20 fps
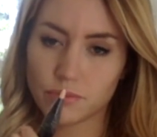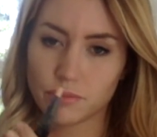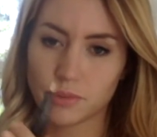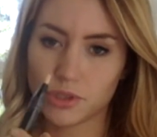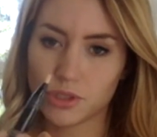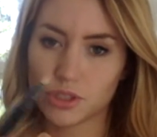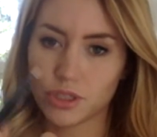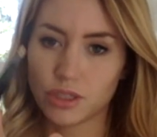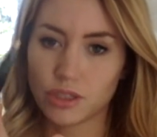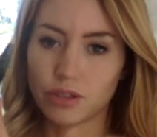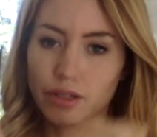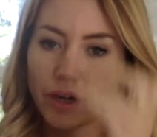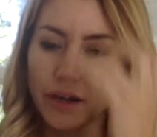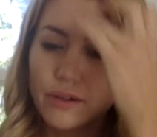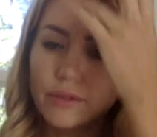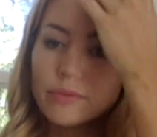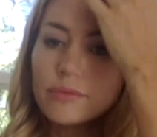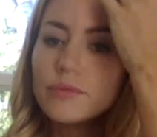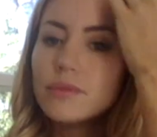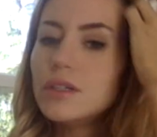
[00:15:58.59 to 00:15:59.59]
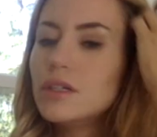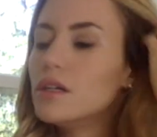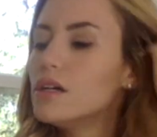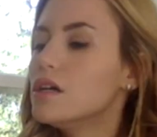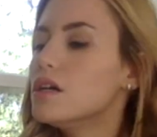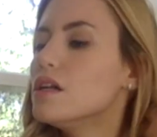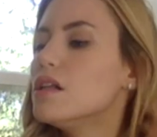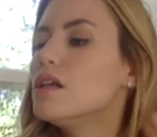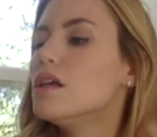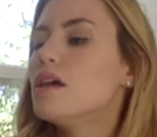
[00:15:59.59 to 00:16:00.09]
push a little out,
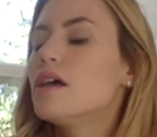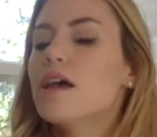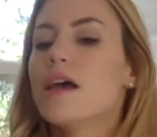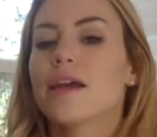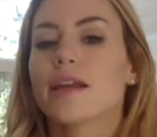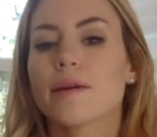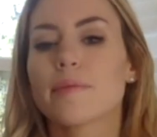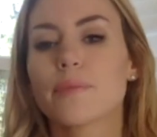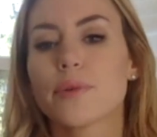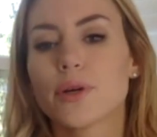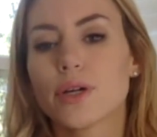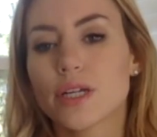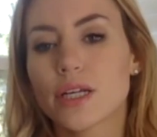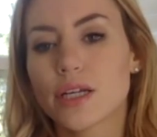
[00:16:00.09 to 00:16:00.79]
and I put